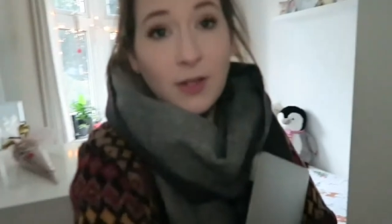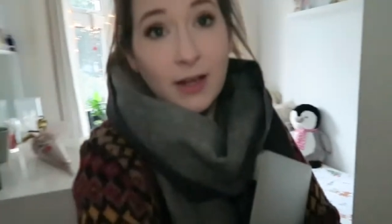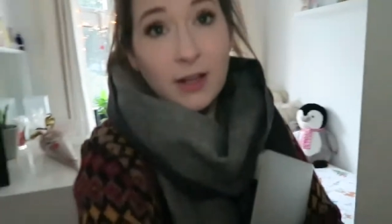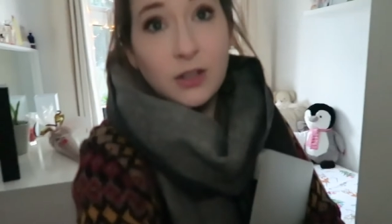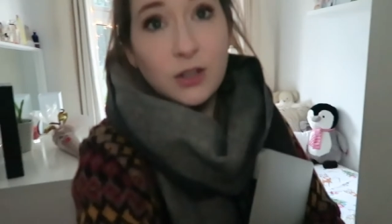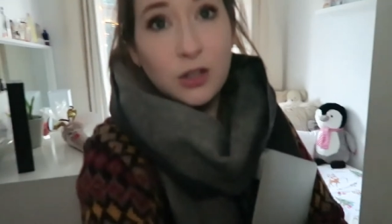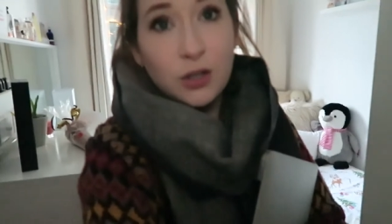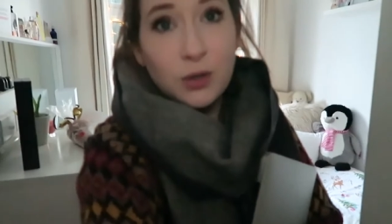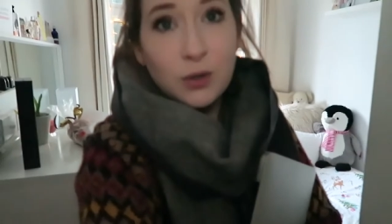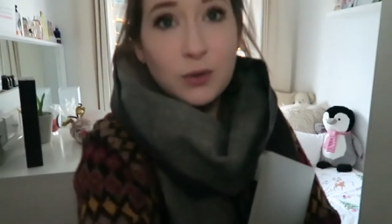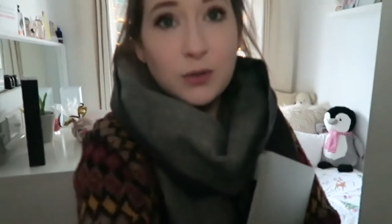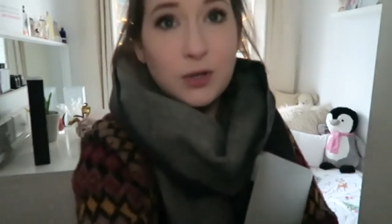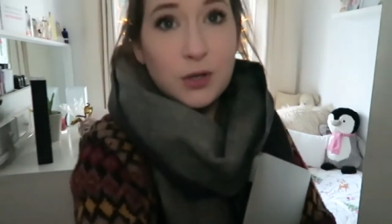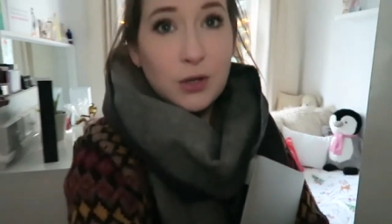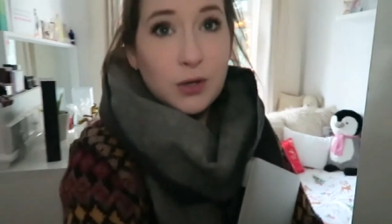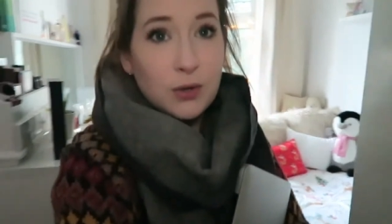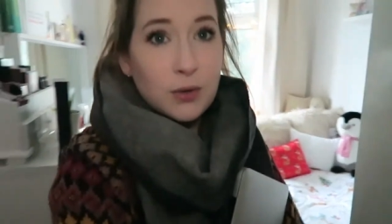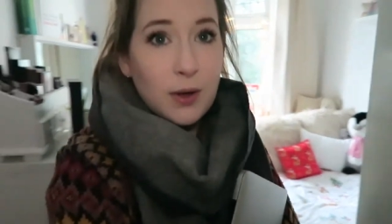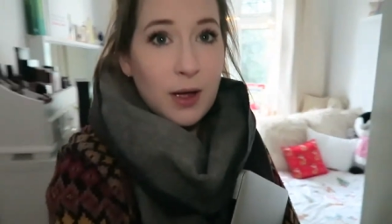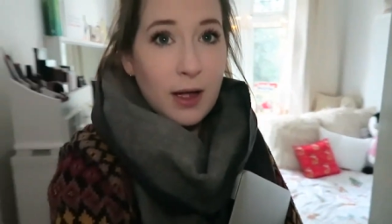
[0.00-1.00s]
thank you
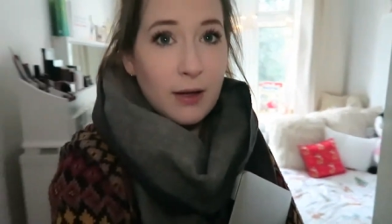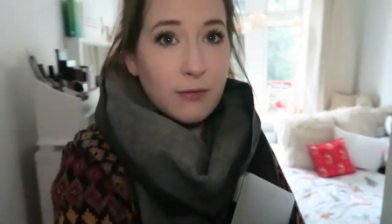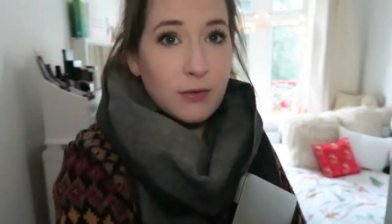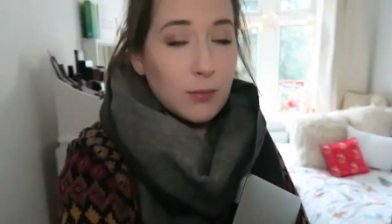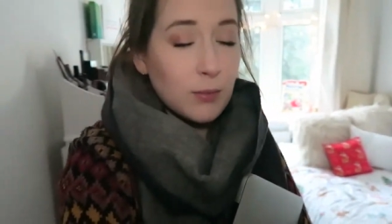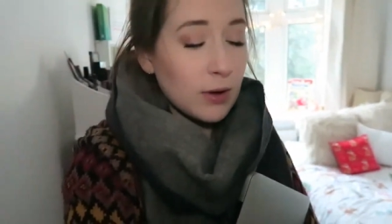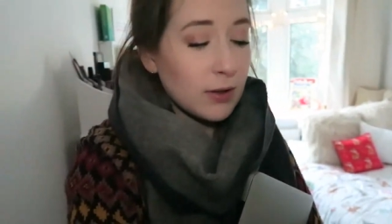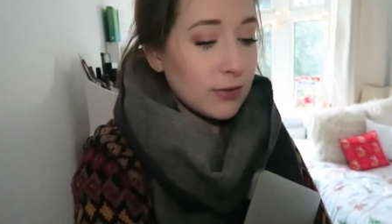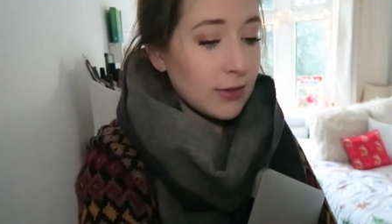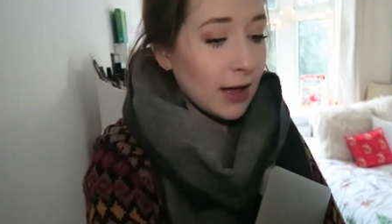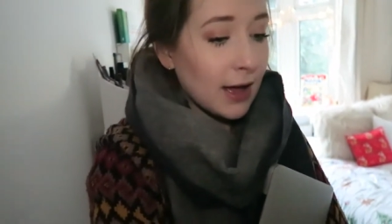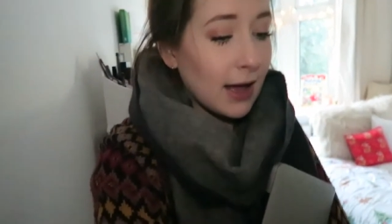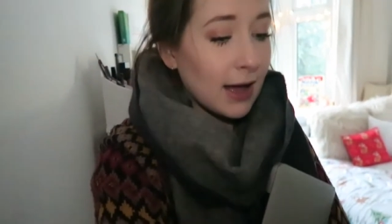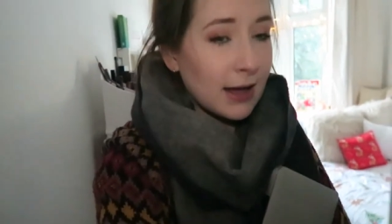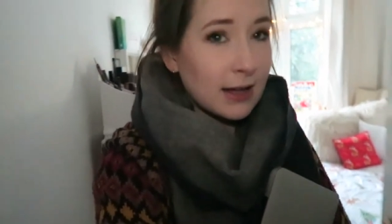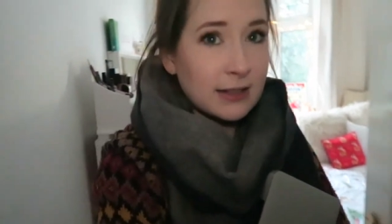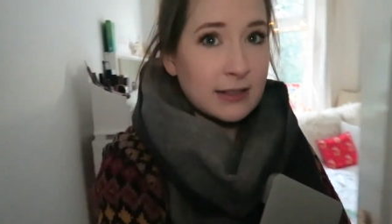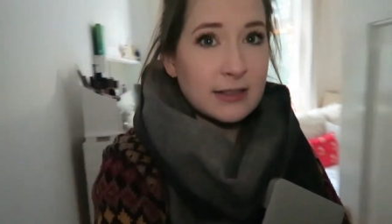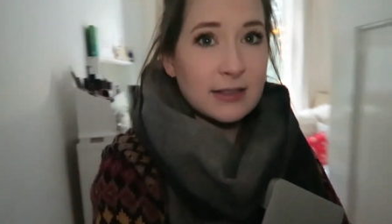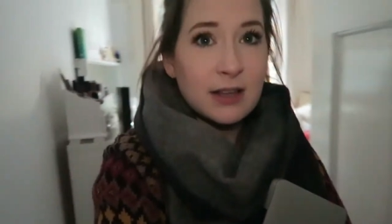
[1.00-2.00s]
to everyone that
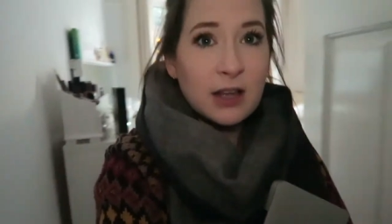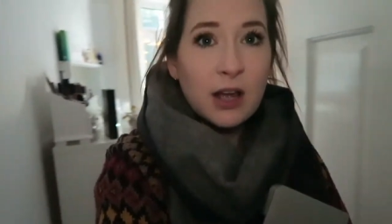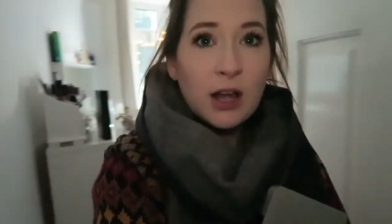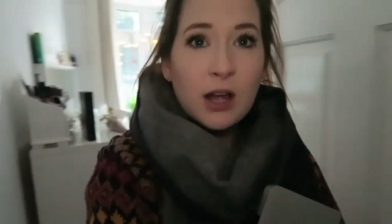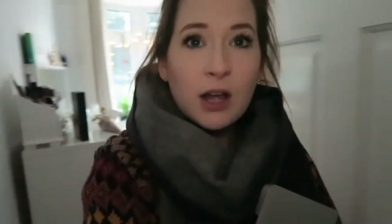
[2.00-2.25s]
has